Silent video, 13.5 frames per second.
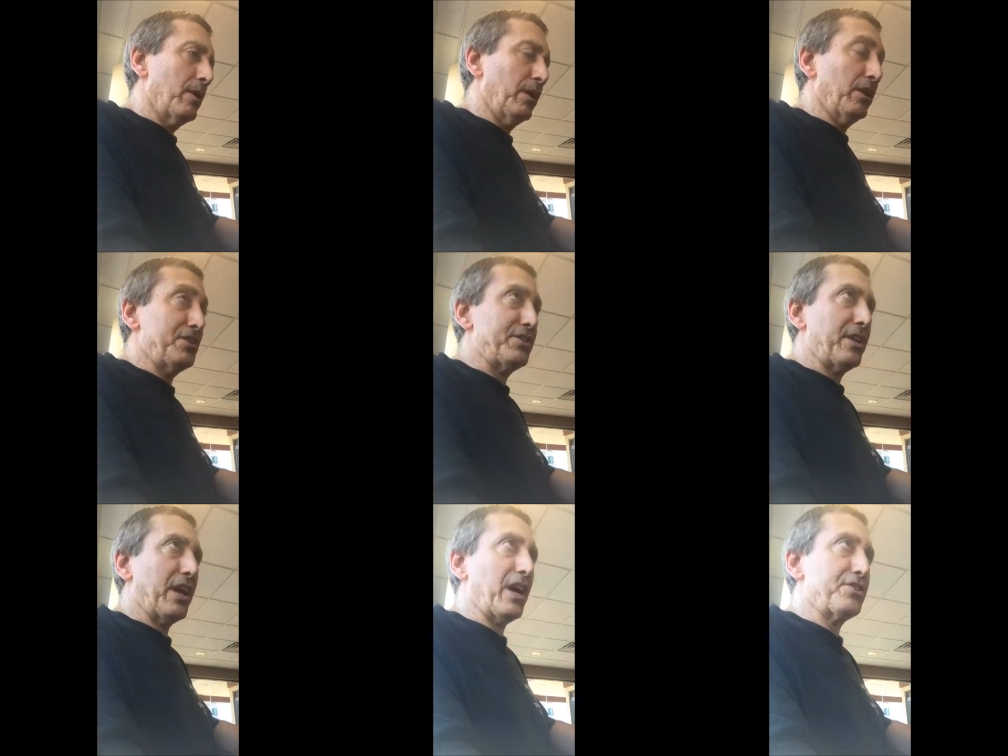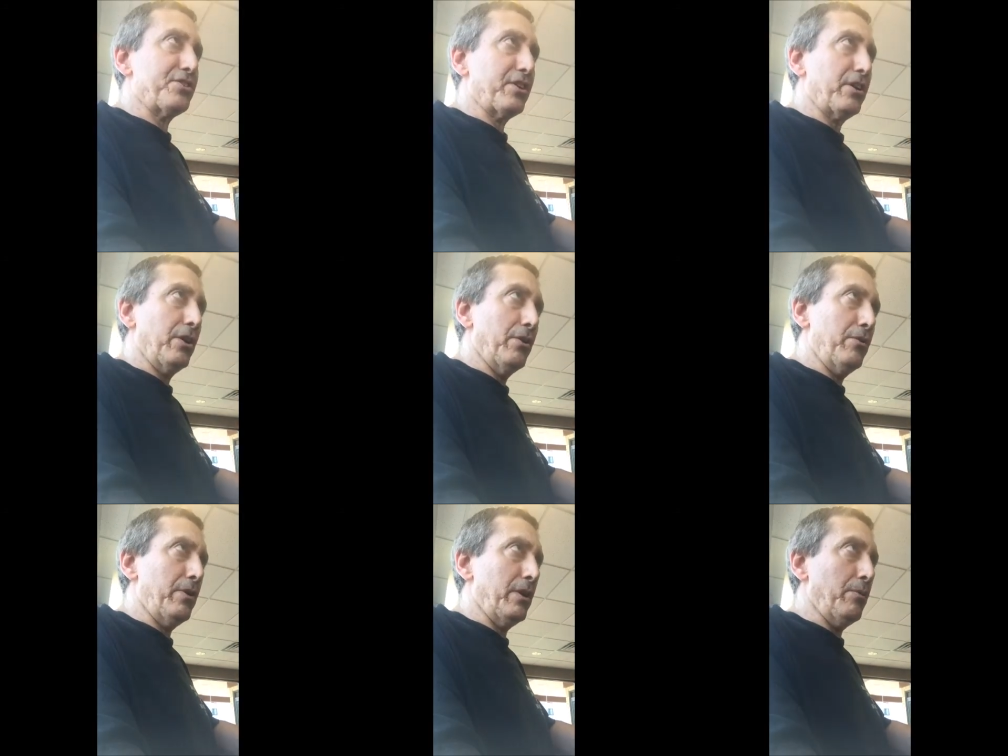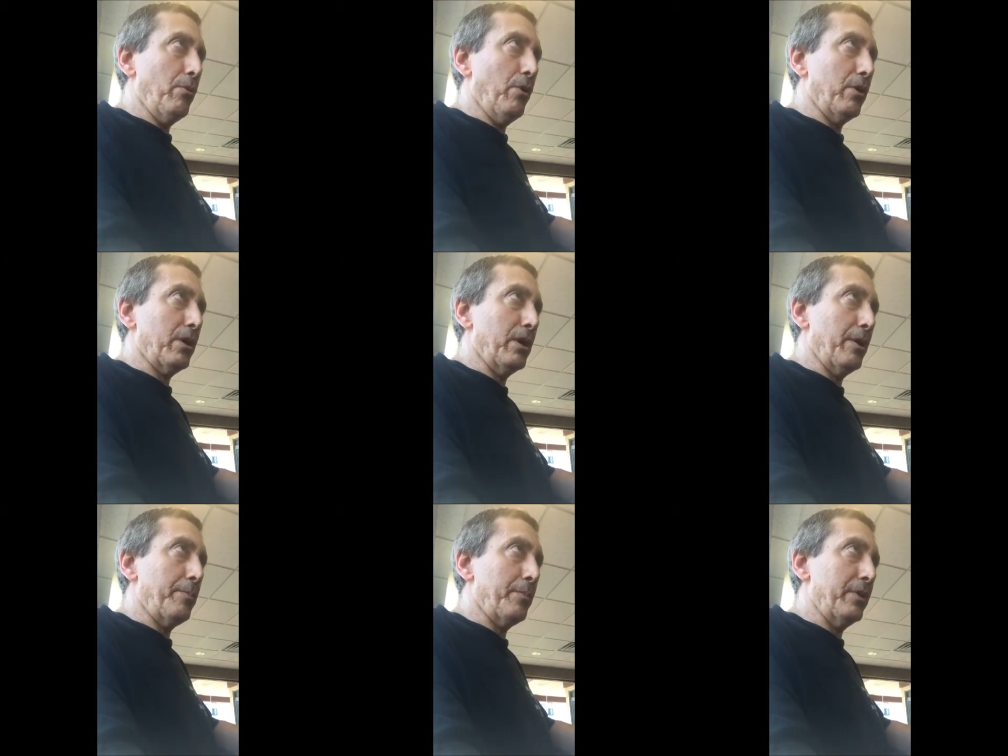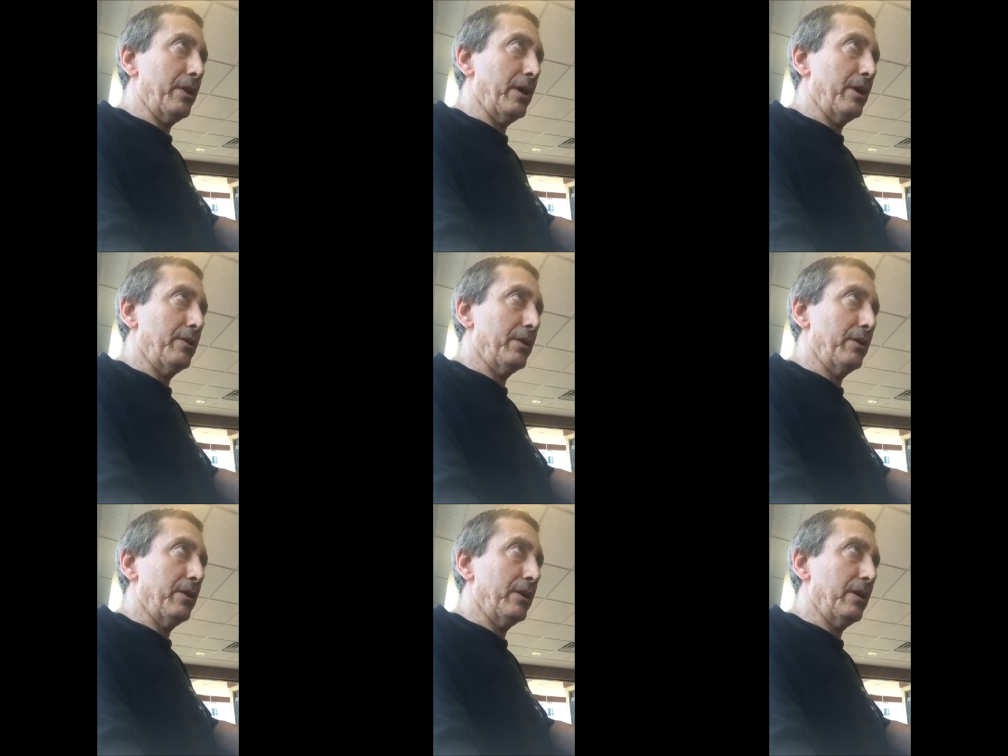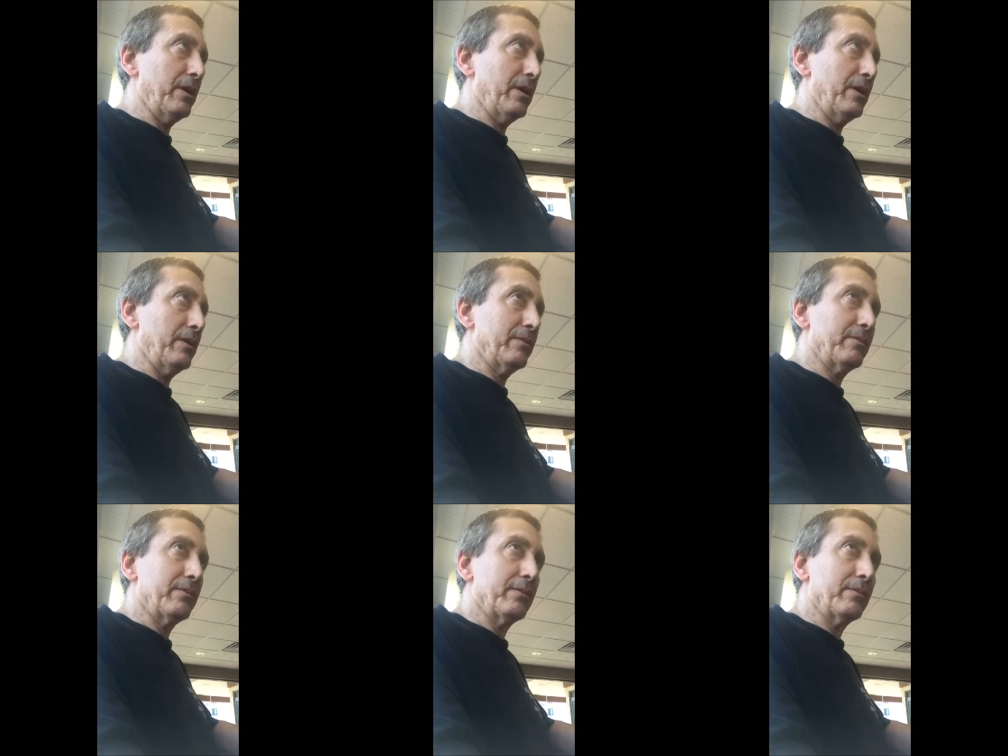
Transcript: Unless they got security walking up and down the. Uh, Remember how